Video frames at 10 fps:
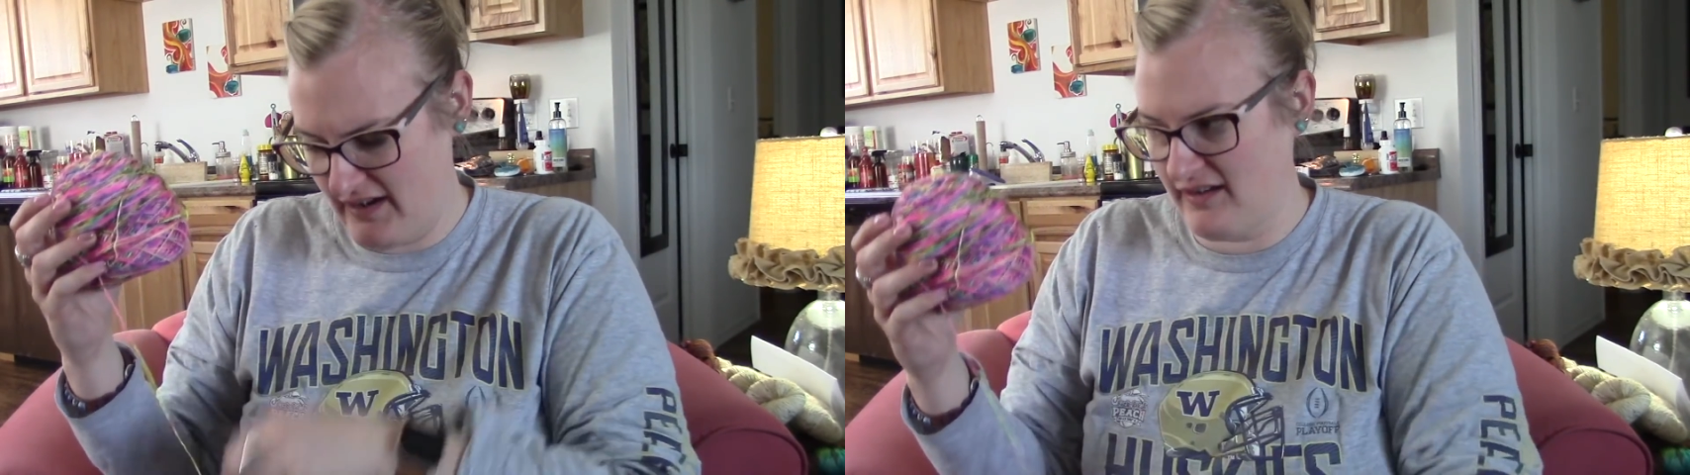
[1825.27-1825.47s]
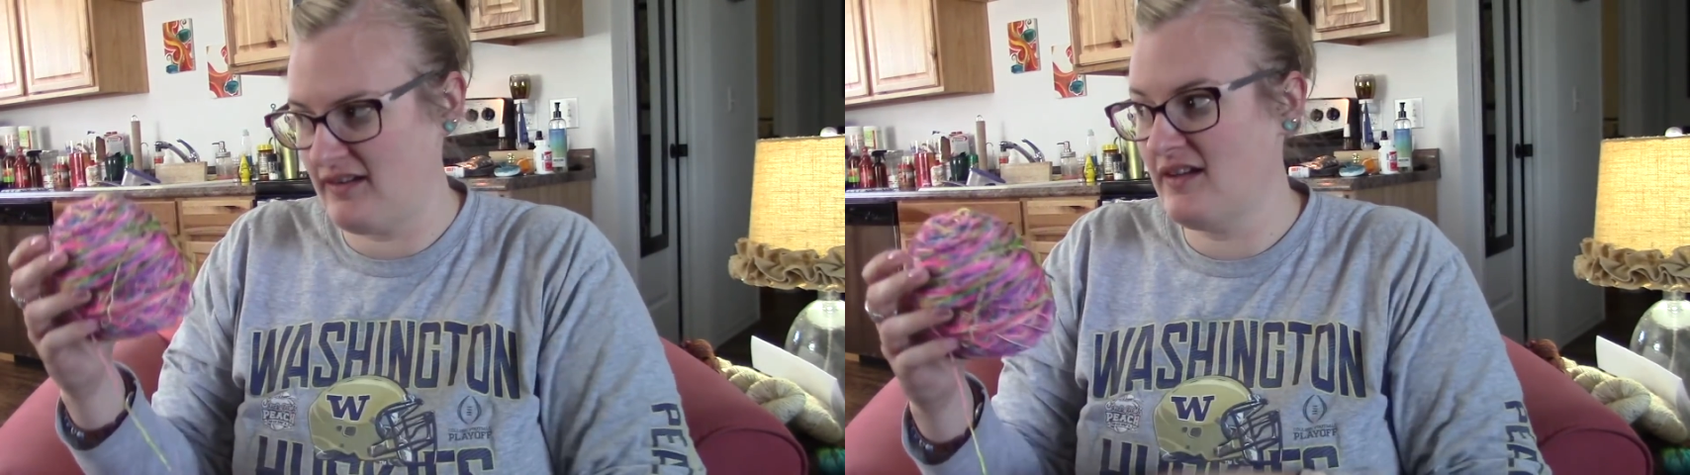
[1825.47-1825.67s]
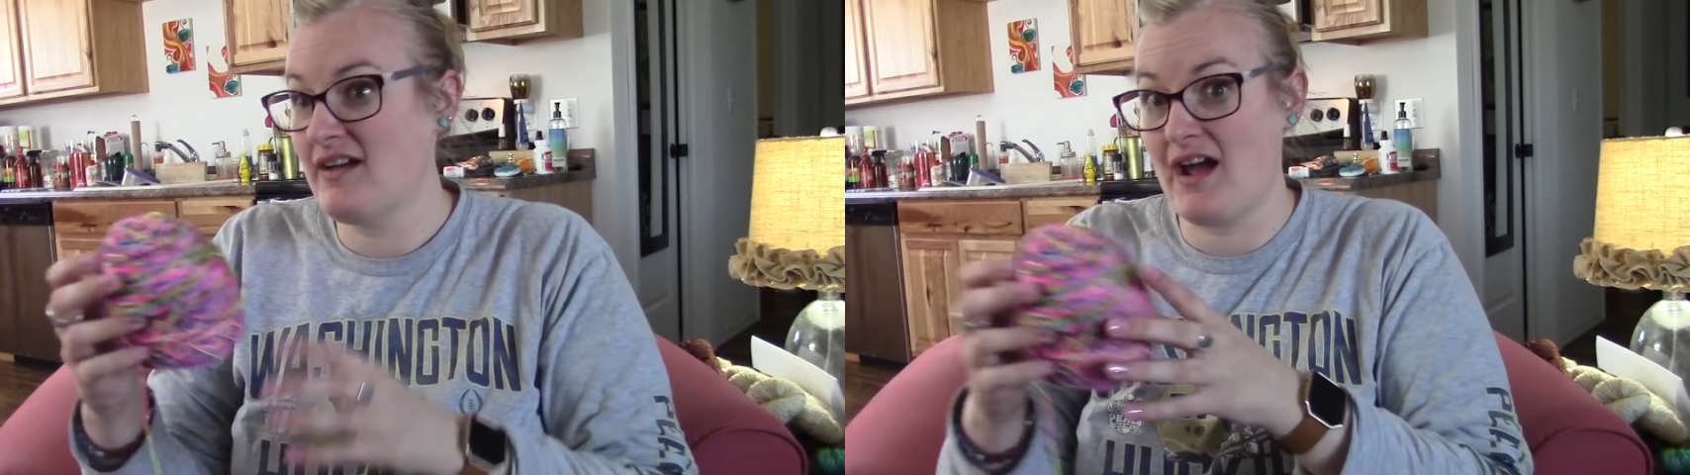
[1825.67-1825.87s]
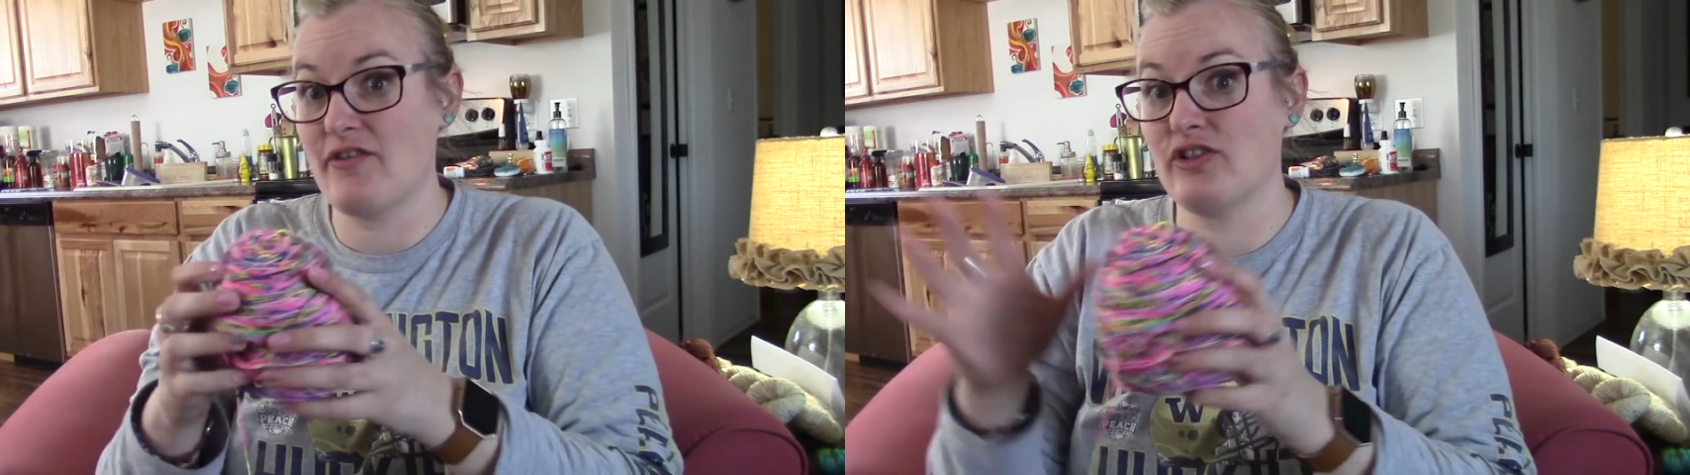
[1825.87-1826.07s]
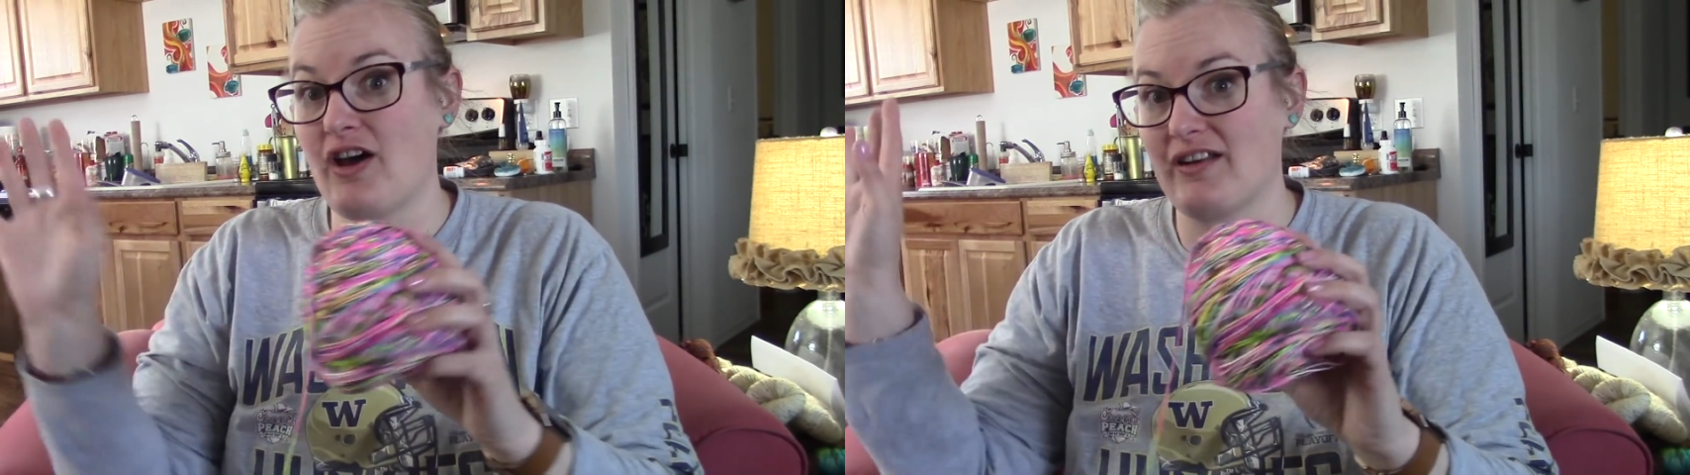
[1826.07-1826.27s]
can
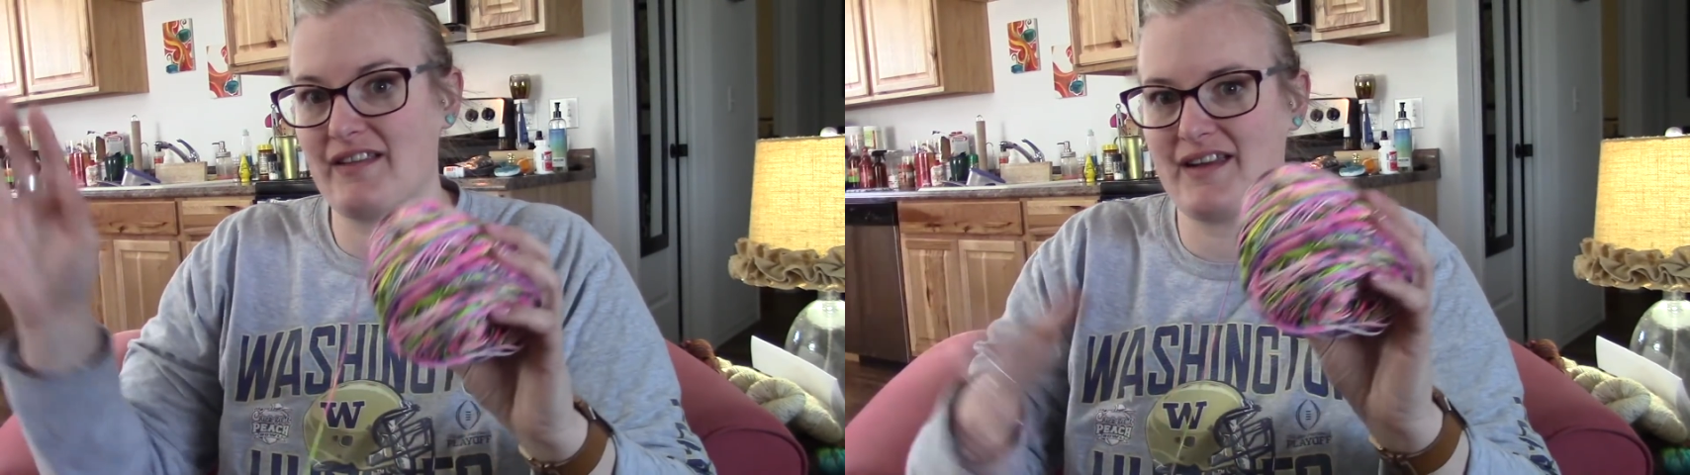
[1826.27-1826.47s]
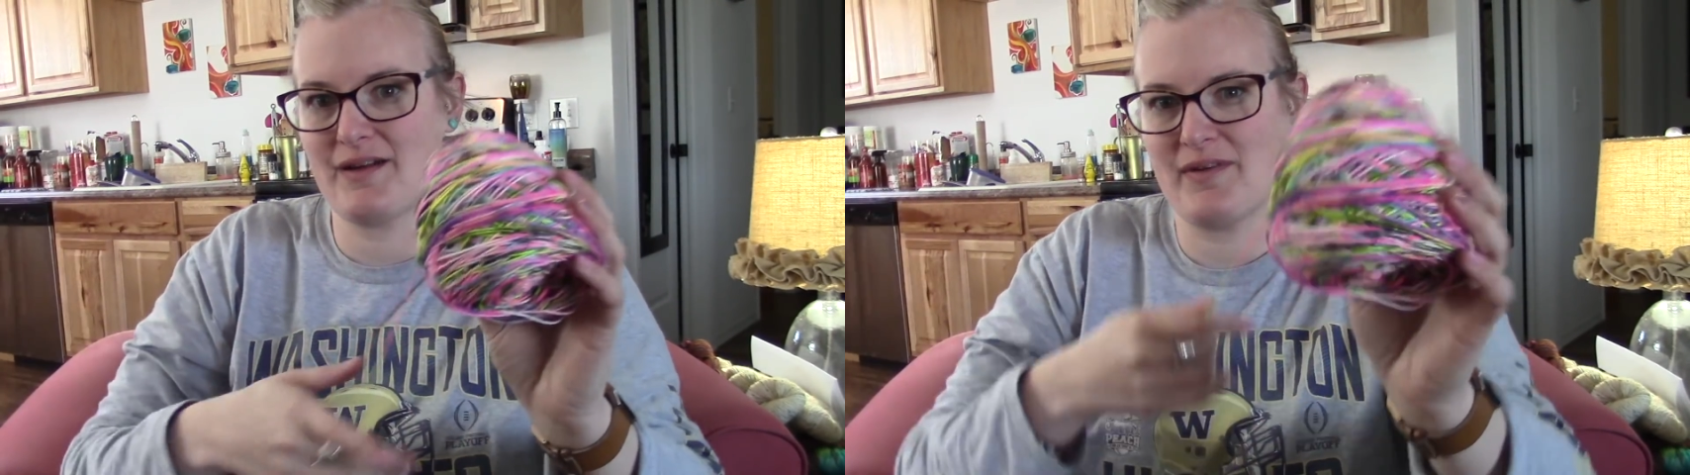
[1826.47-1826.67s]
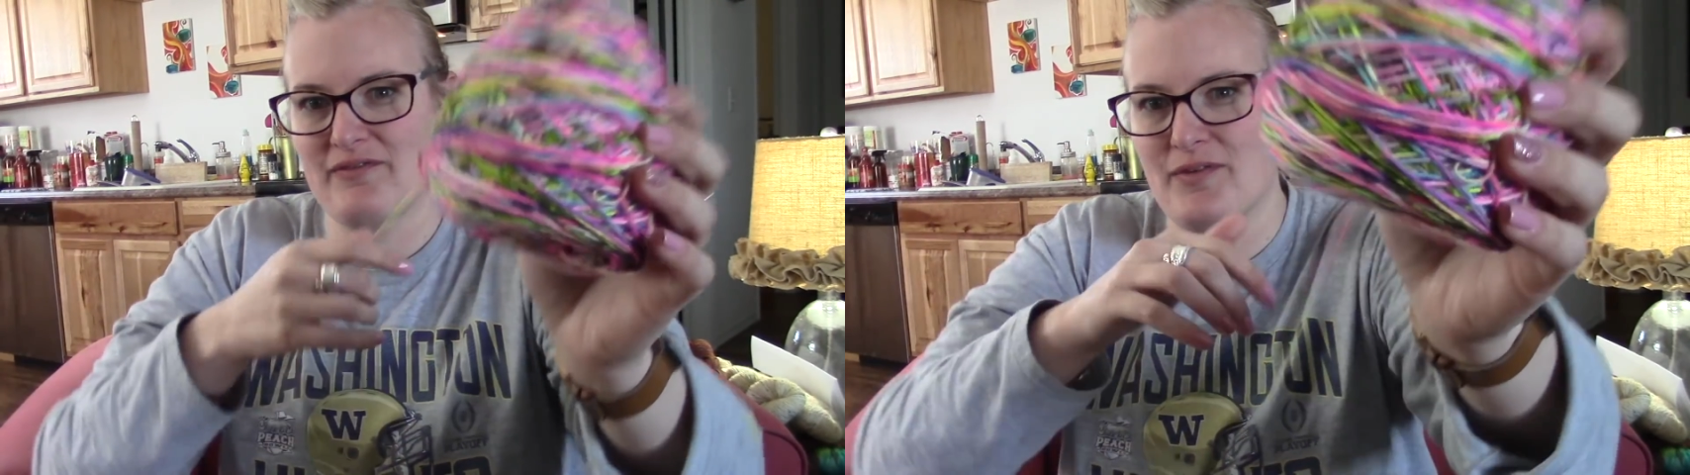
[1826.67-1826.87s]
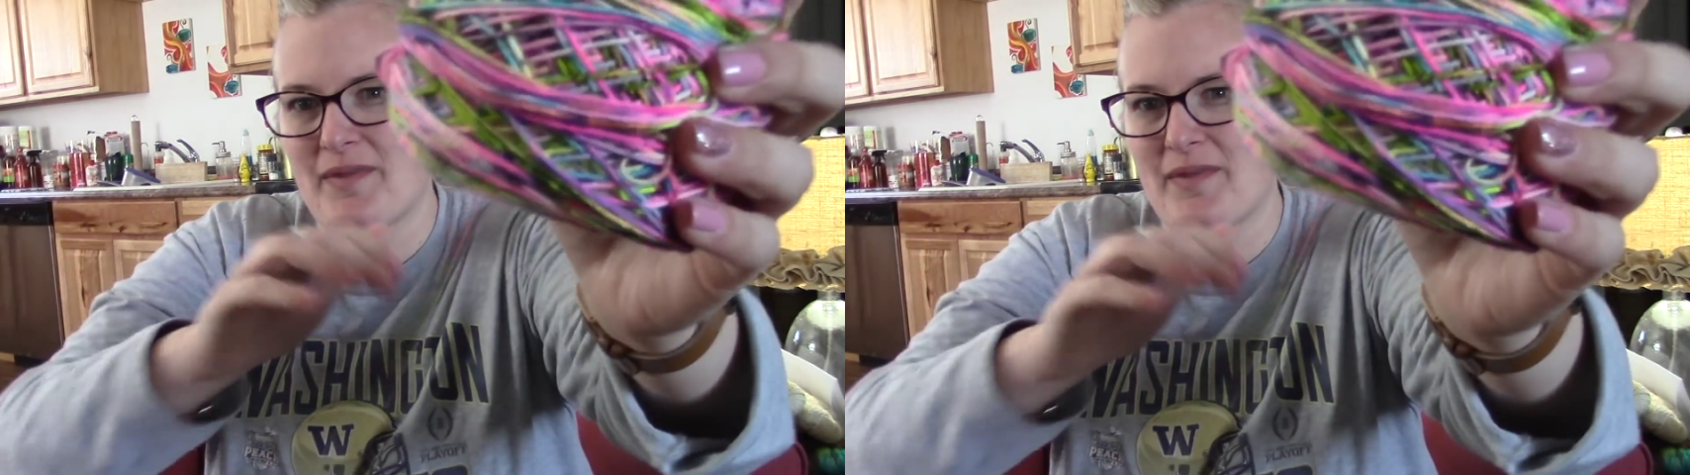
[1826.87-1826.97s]
have a lot of light coming